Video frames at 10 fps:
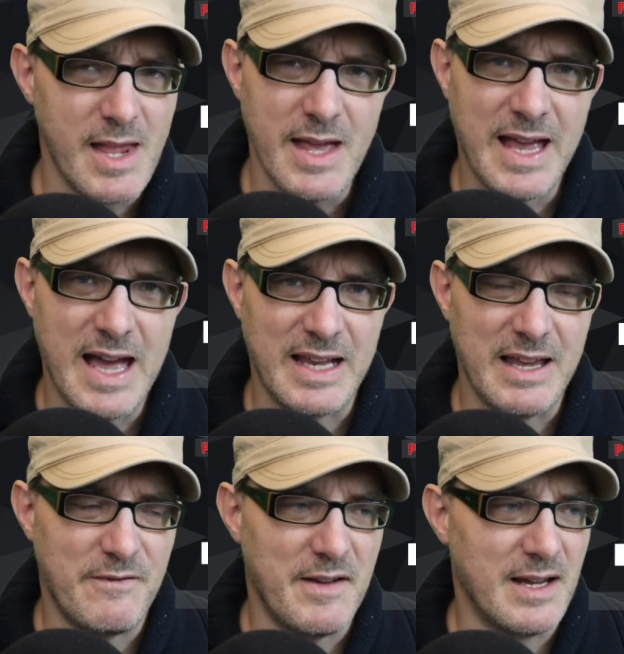Can
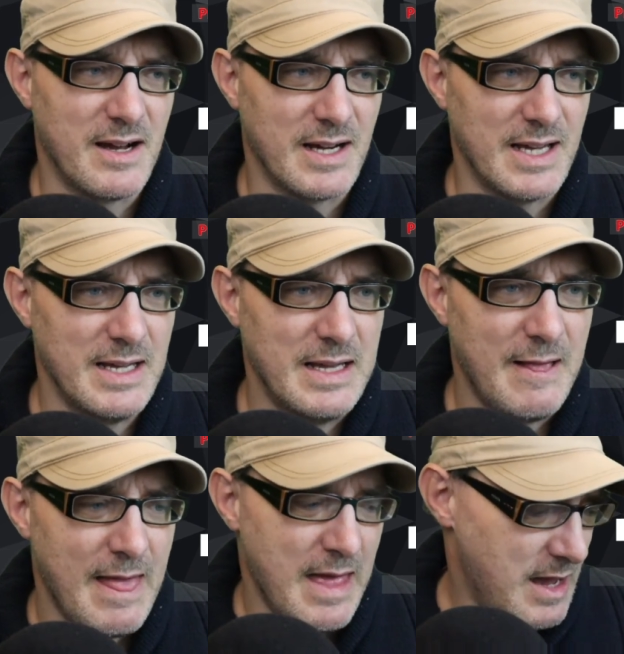get fairly ugly.
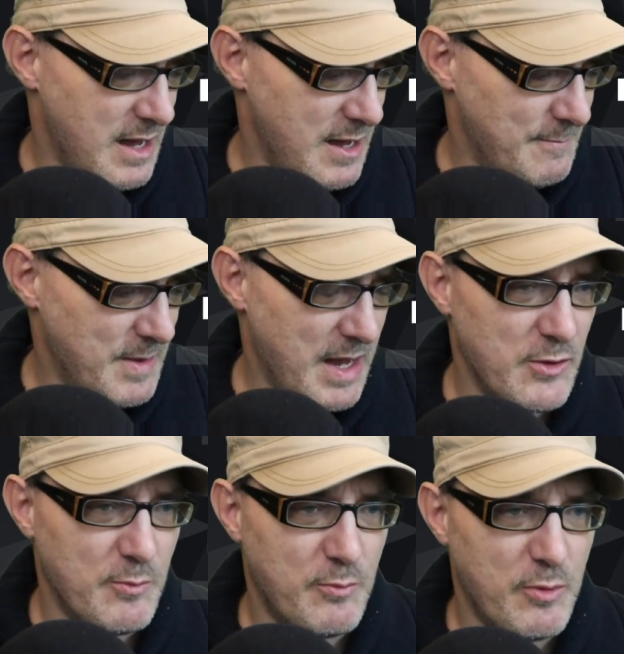And
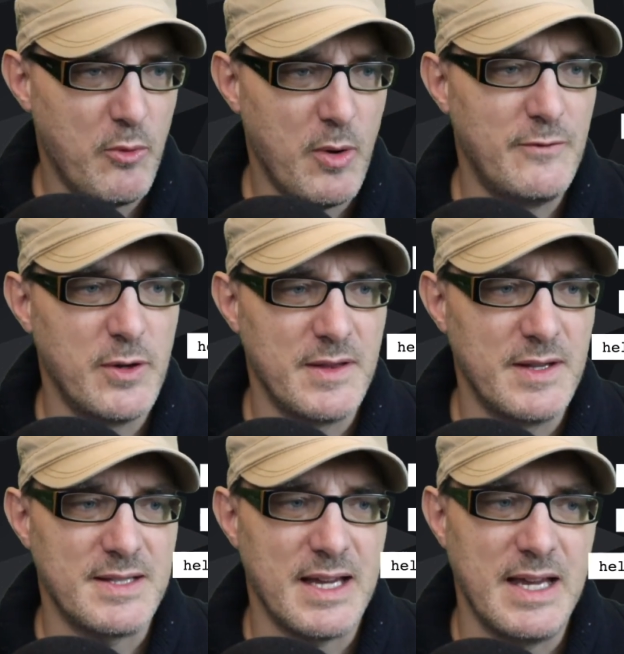the proper way of doing
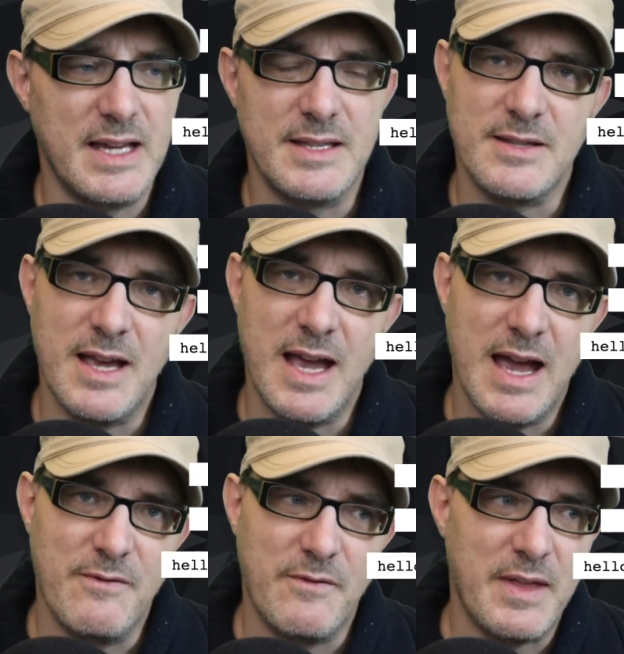this is to
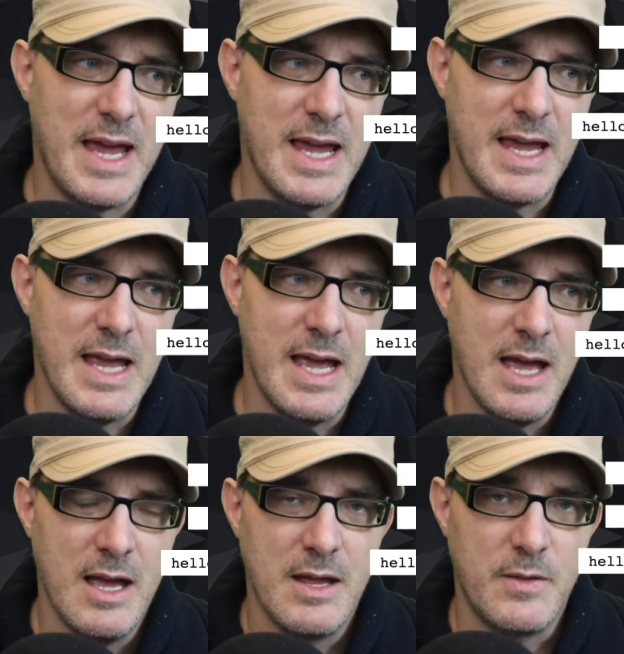have the
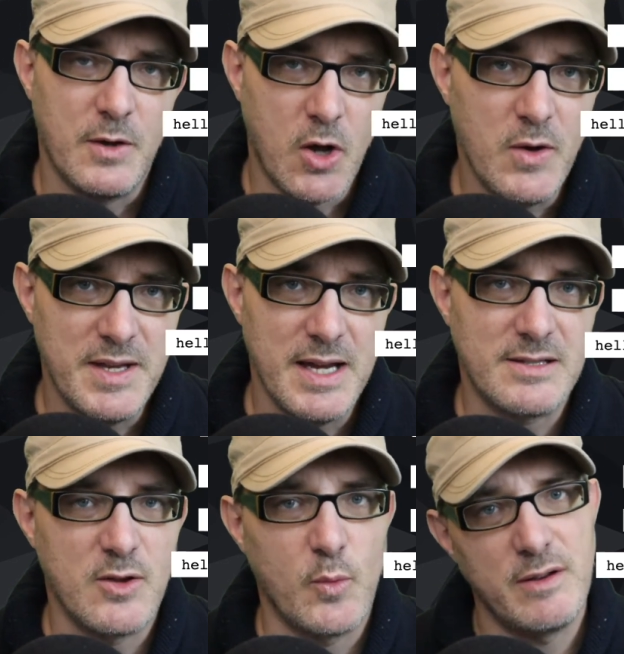context
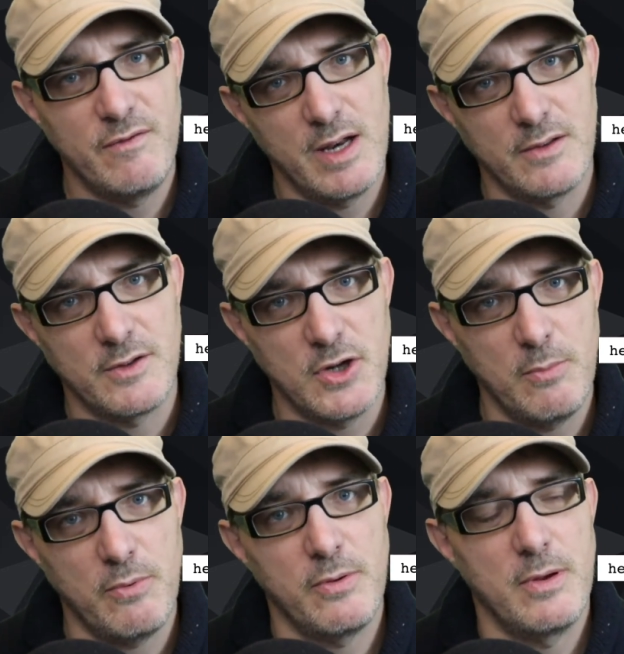that we define at the
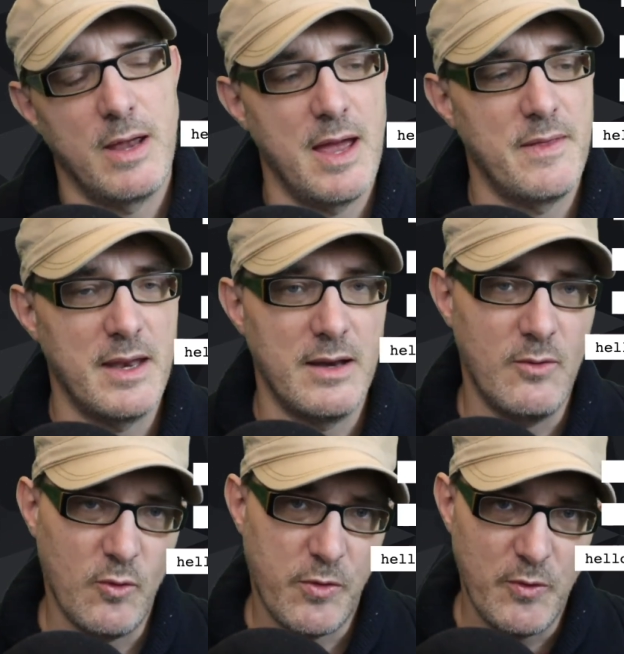top, and then
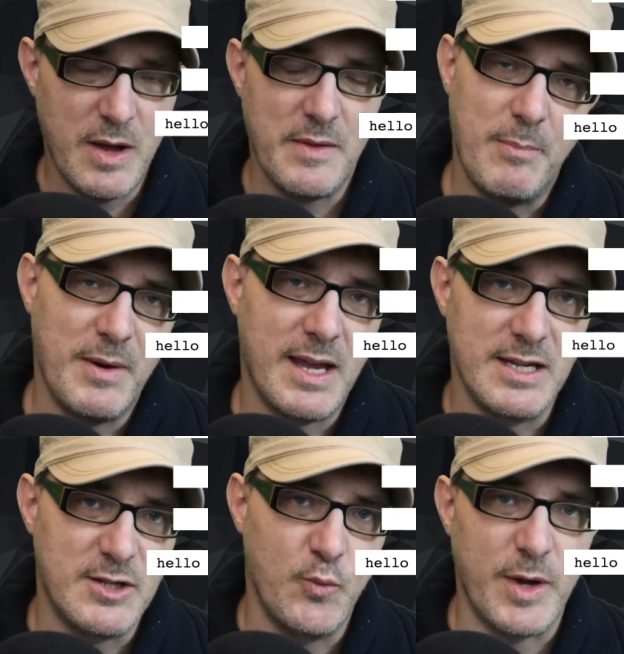throughout the
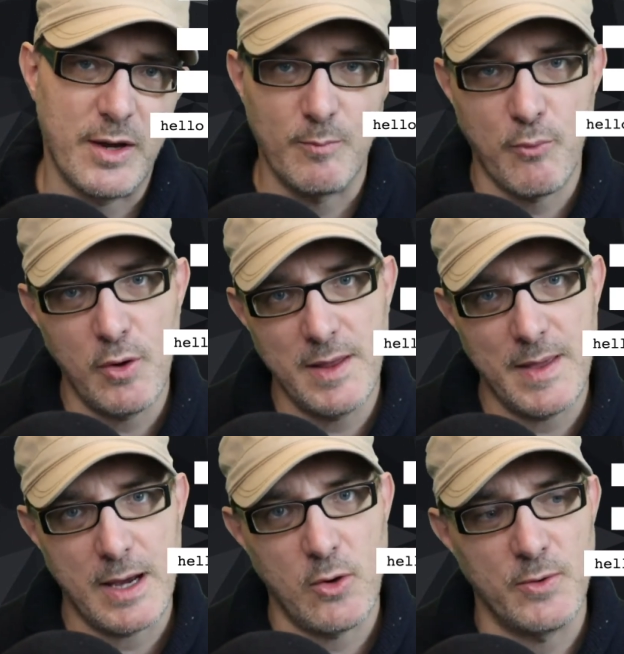application we can put in
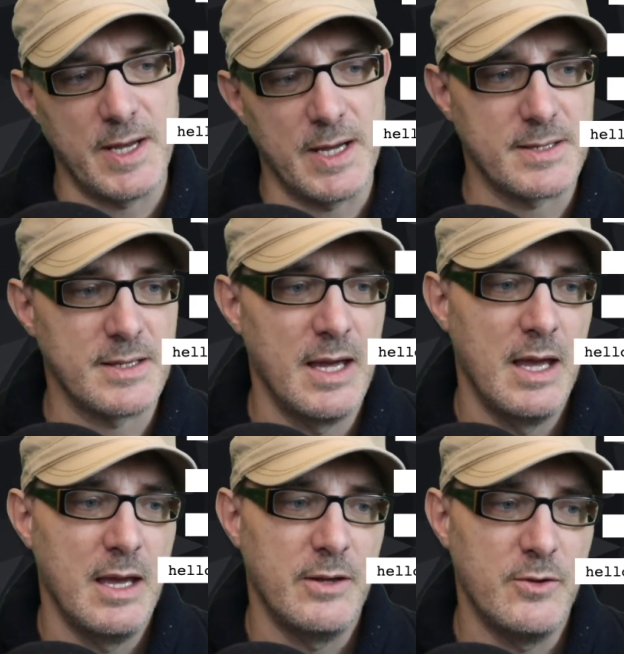that context,
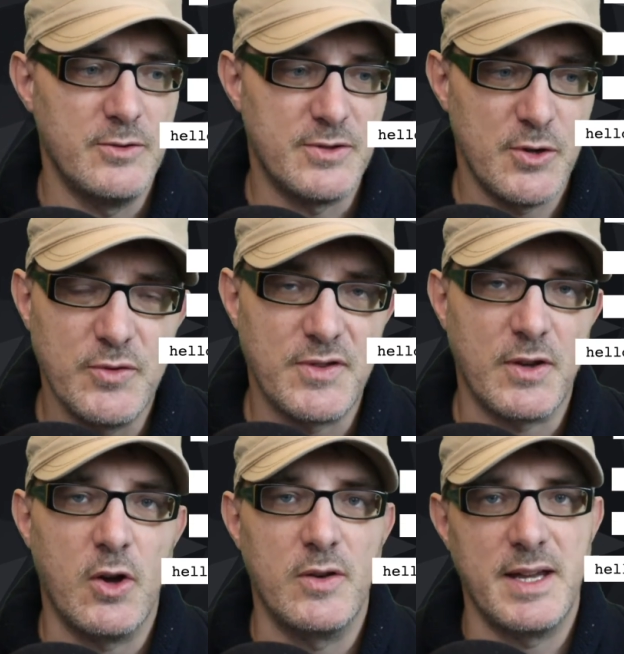use the
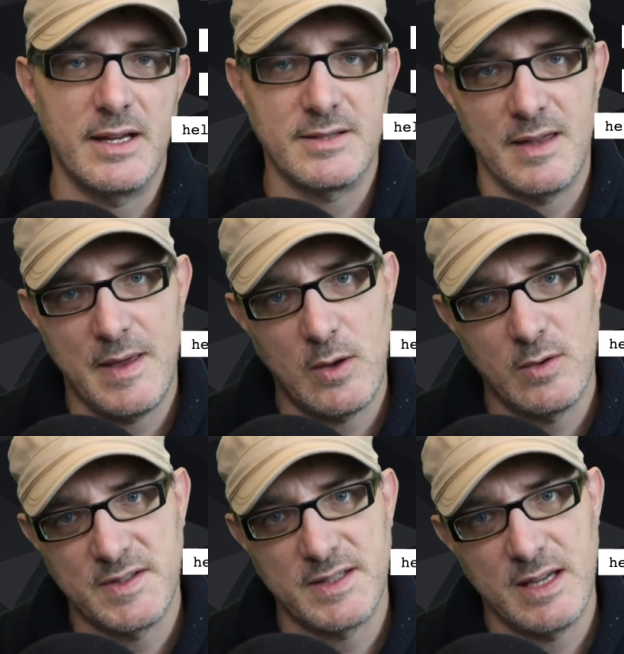context, and that'll
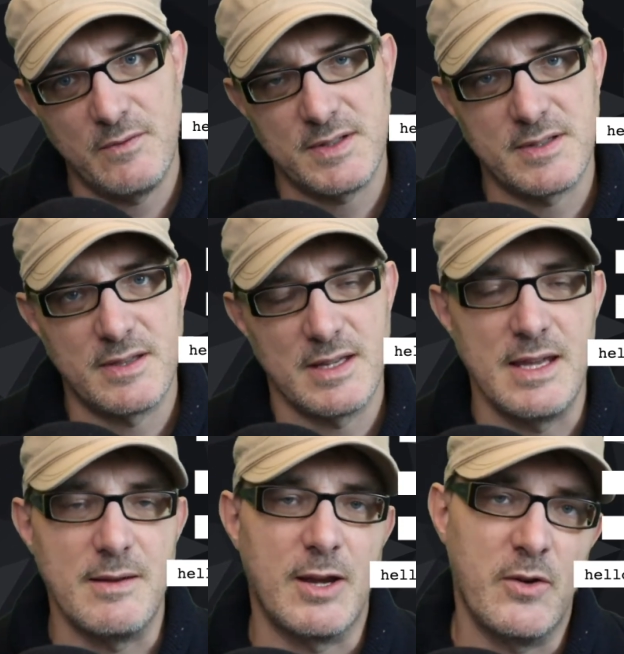give us
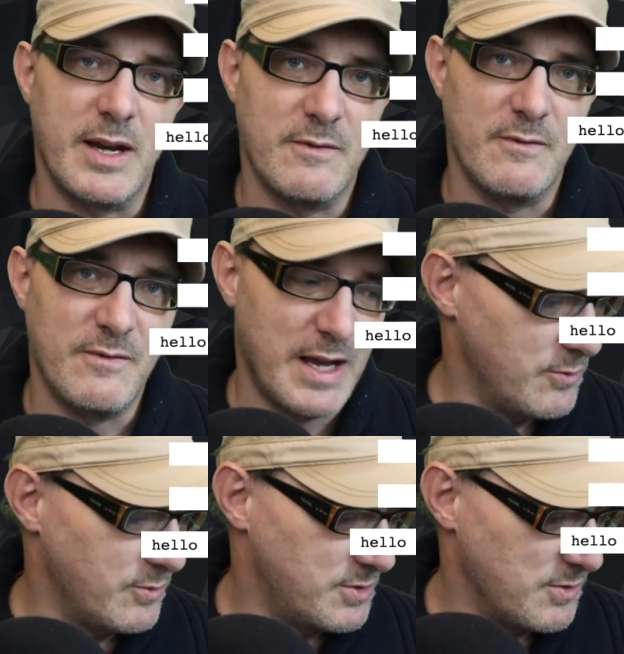the correct
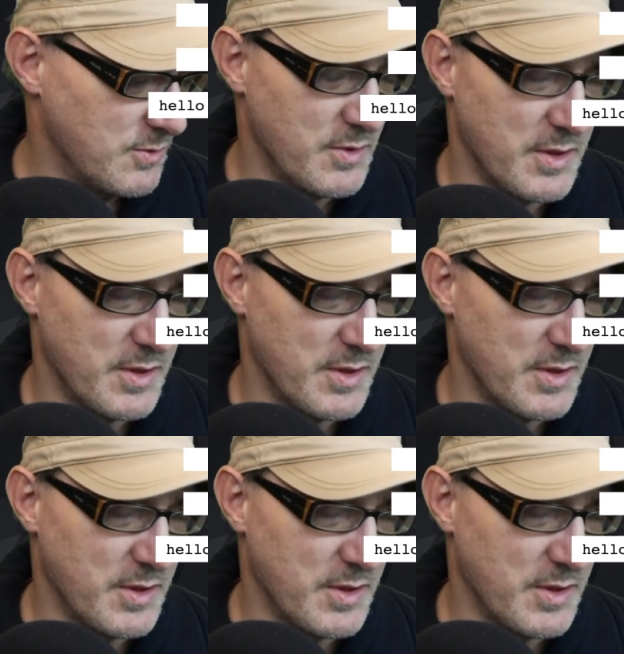value to